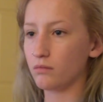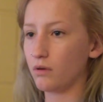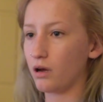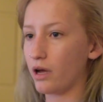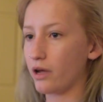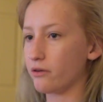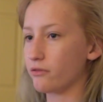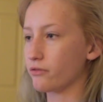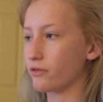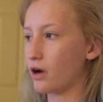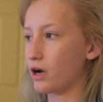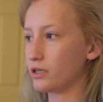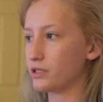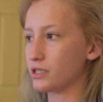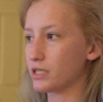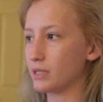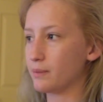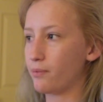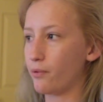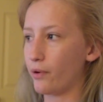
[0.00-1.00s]
I've gotten to
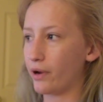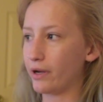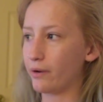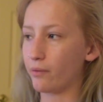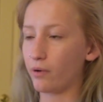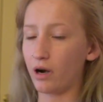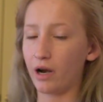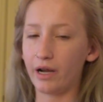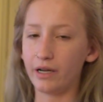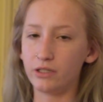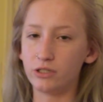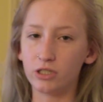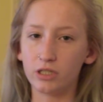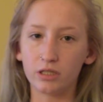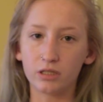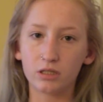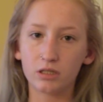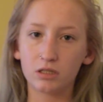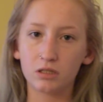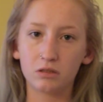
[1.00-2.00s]
the point where I
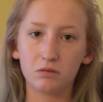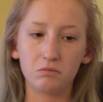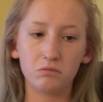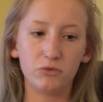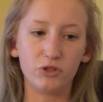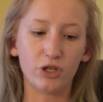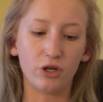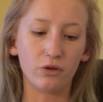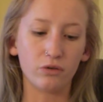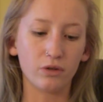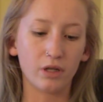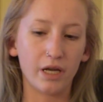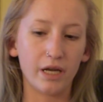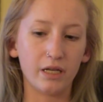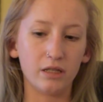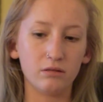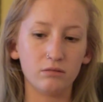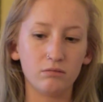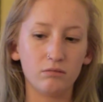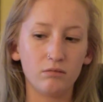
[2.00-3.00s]
just don't
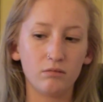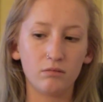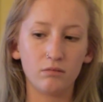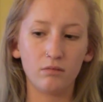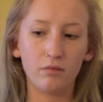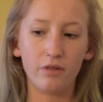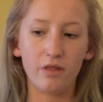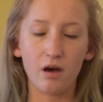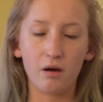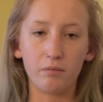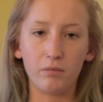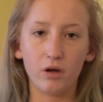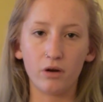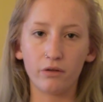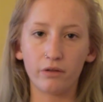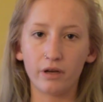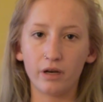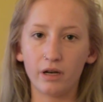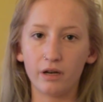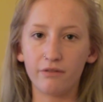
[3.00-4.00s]
let them know
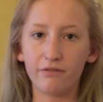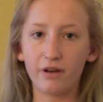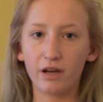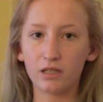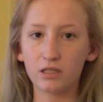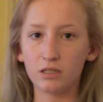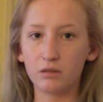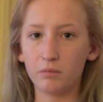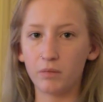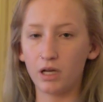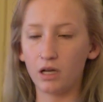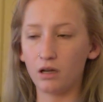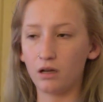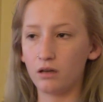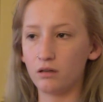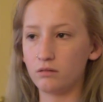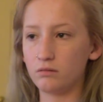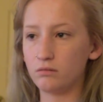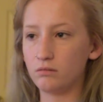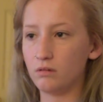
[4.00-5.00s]
that it affected me,
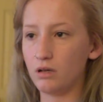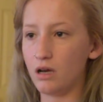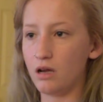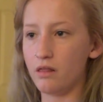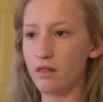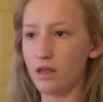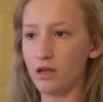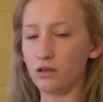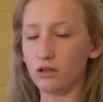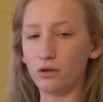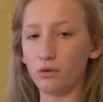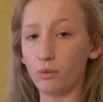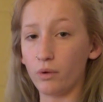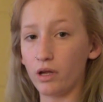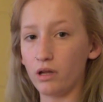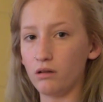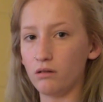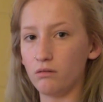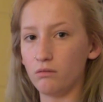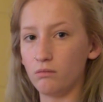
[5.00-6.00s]
and then you
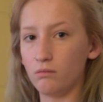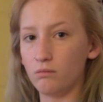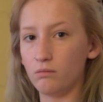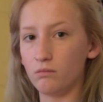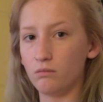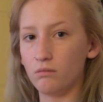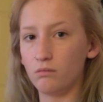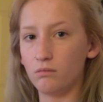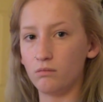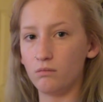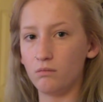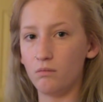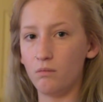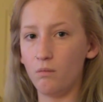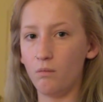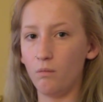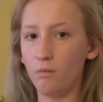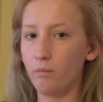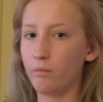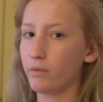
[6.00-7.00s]
win,
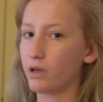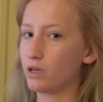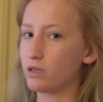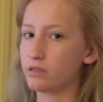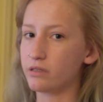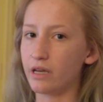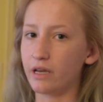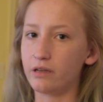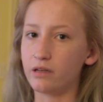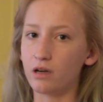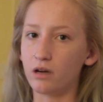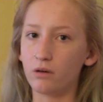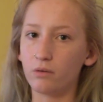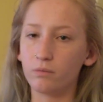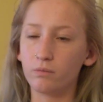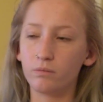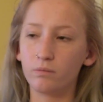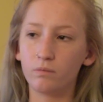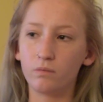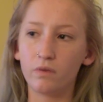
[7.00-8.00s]
because they
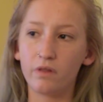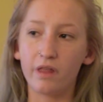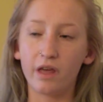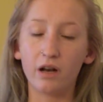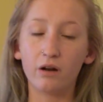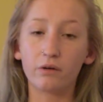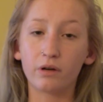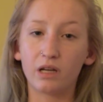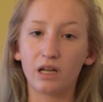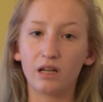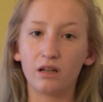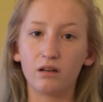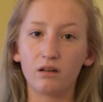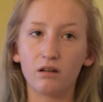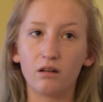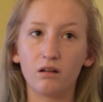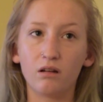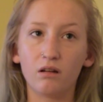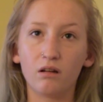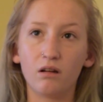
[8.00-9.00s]
don't get
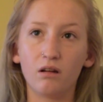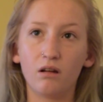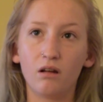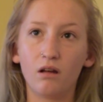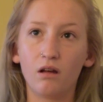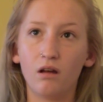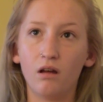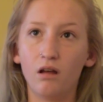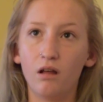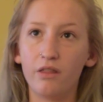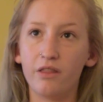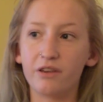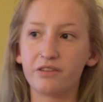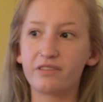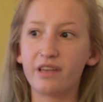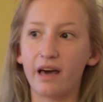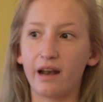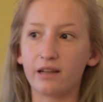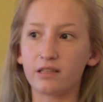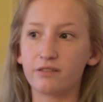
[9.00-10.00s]
the
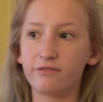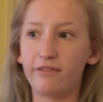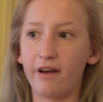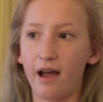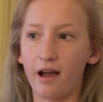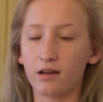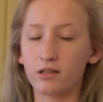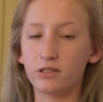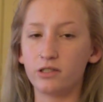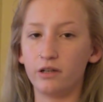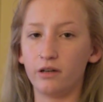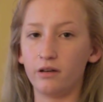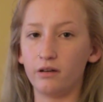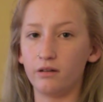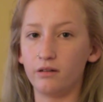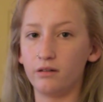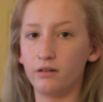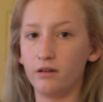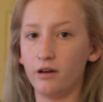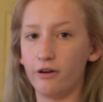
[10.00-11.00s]
satisfaction
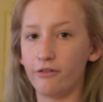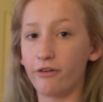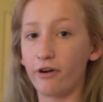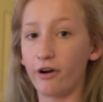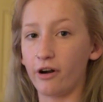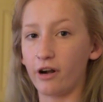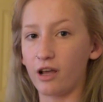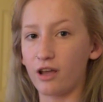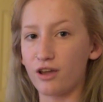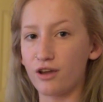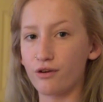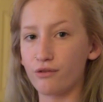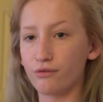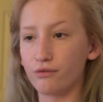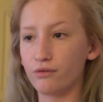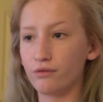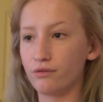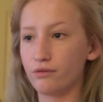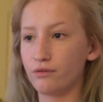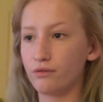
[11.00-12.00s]
of hurting
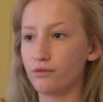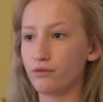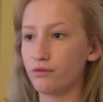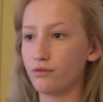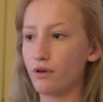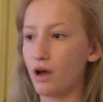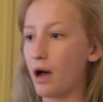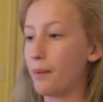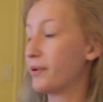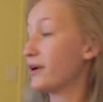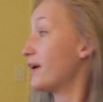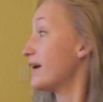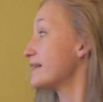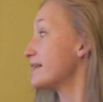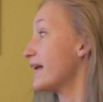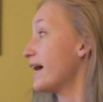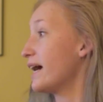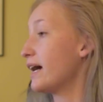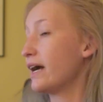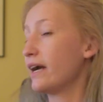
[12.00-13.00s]
you. I'll be right
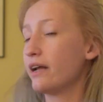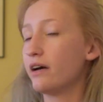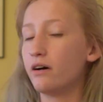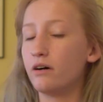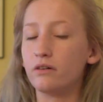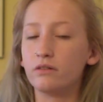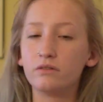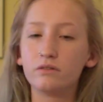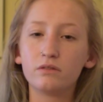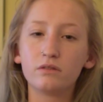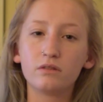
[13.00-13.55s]
there, I know.